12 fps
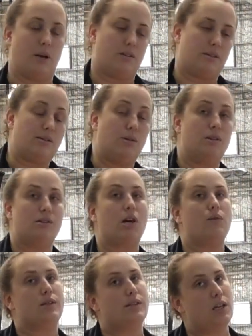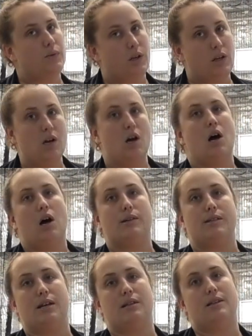But as soon as I receive it, I'll
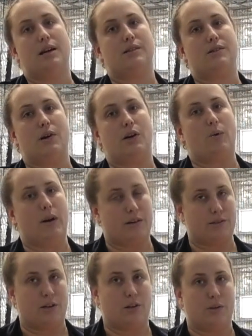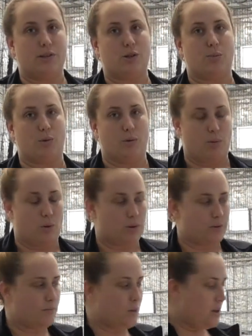send it out straight away because I know it's super
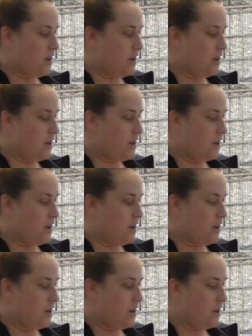important.